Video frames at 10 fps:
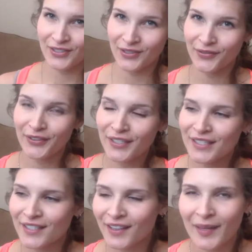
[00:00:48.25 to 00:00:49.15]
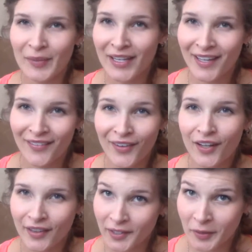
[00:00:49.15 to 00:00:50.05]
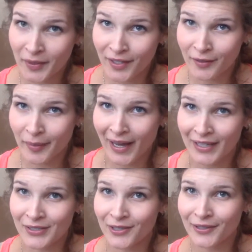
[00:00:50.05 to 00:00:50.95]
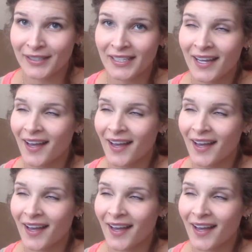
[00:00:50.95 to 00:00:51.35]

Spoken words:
So first, let me give a little bit of a backstory.